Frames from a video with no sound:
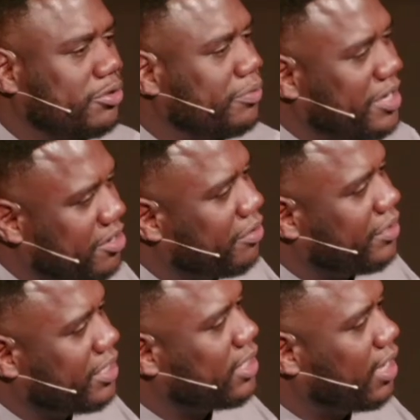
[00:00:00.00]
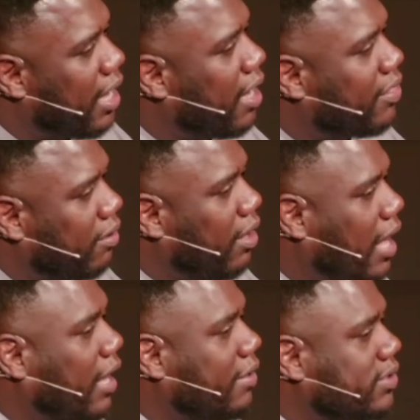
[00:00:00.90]
surrendering to God their
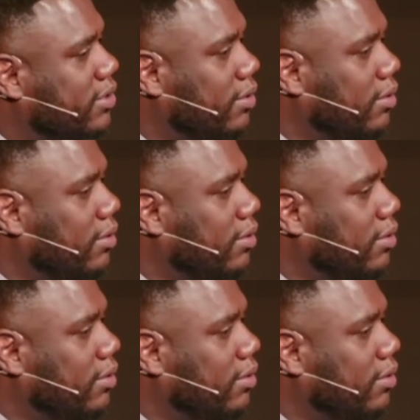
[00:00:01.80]
lives.